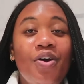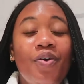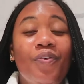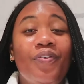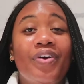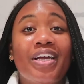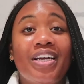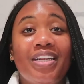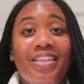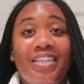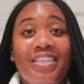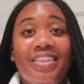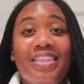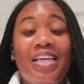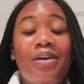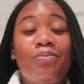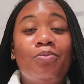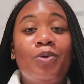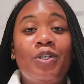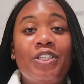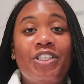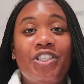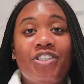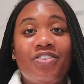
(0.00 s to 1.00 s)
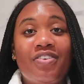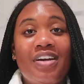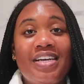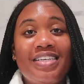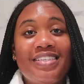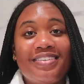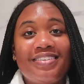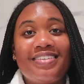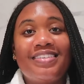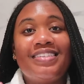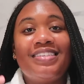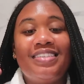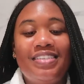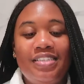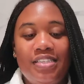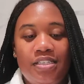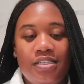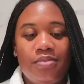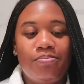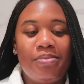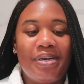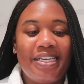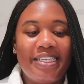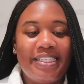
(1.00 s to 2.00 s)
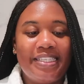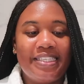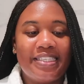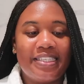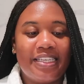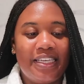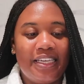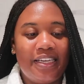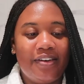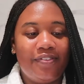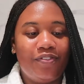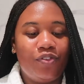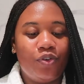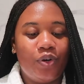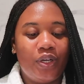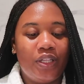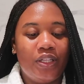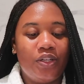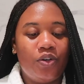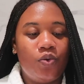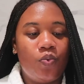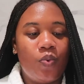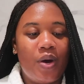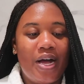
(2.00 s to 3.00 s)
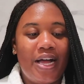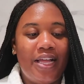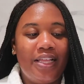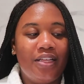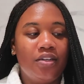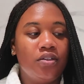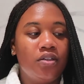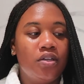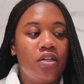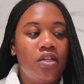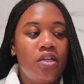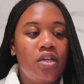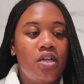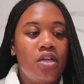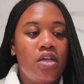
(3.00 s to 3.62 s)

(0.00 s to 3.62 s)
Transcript: we're gonna let that moisturizer sit in my skin for a little while.